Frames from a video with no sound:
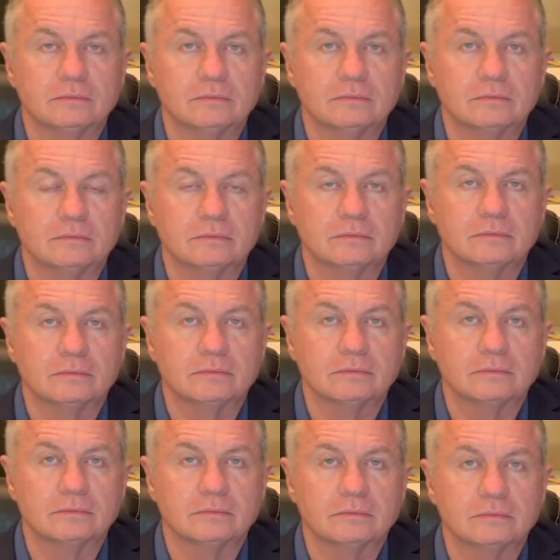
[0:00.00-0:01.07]

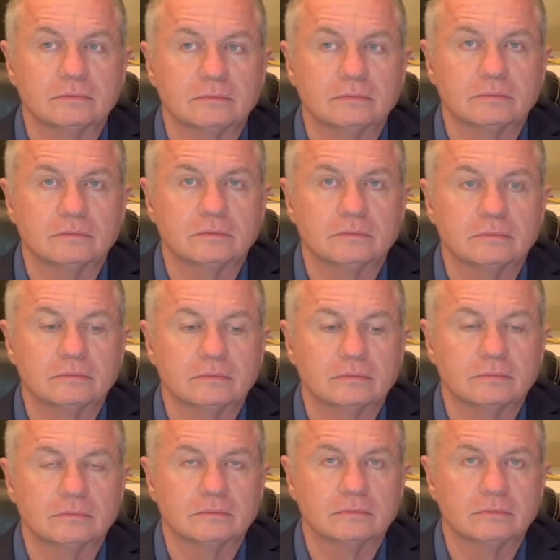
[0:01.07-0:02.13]

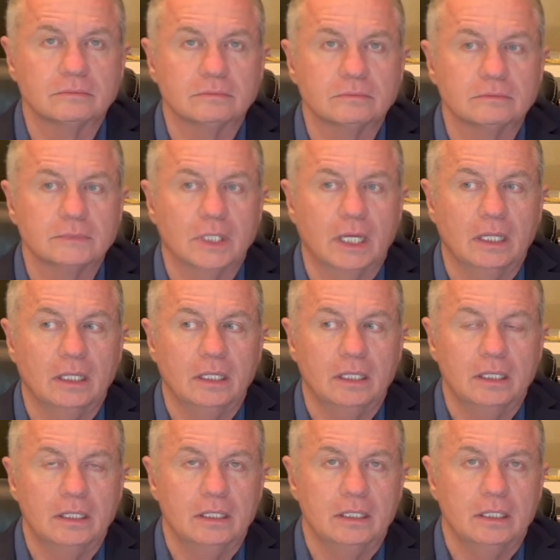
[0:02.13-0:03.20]

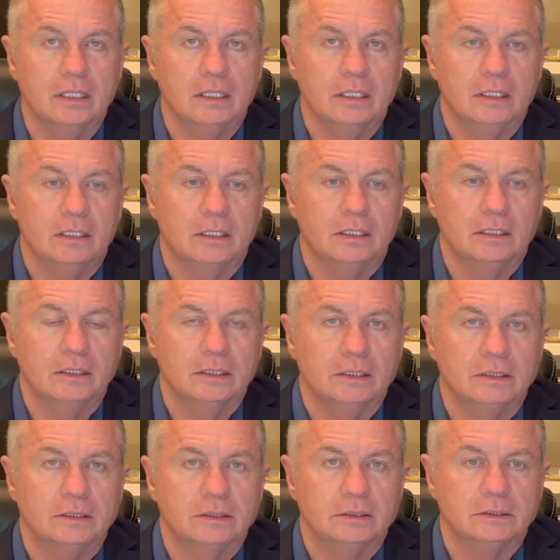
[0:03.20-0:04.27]

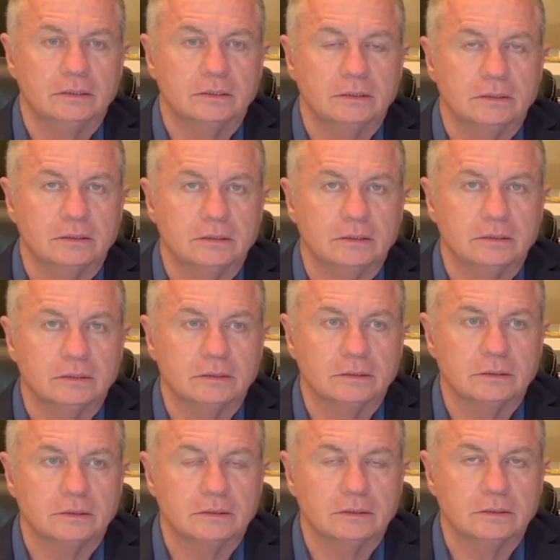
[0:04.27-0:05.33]

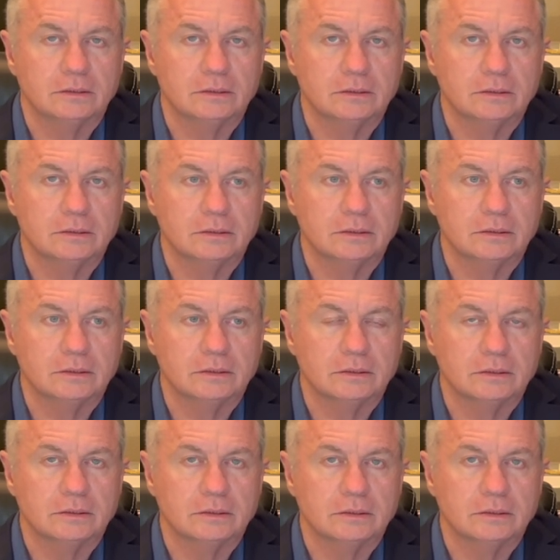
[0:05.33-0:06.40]

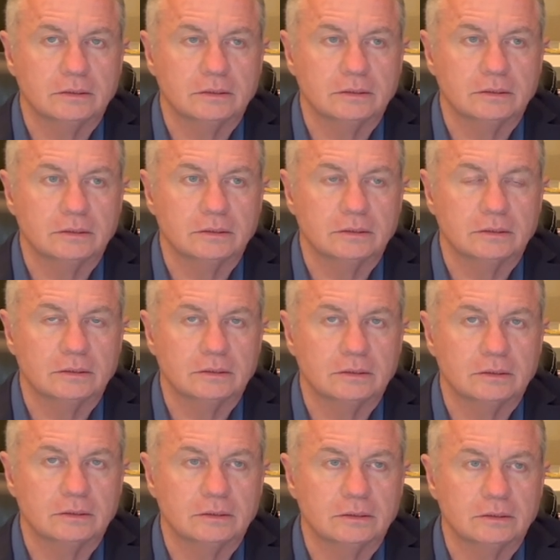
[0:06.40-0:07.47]

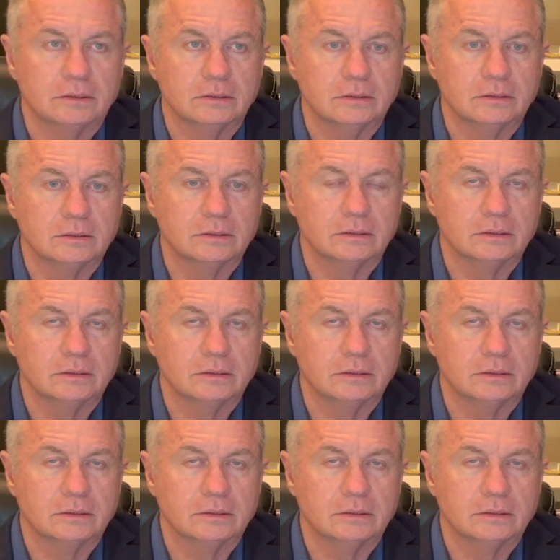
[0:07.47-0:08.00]
This person isn't speaking.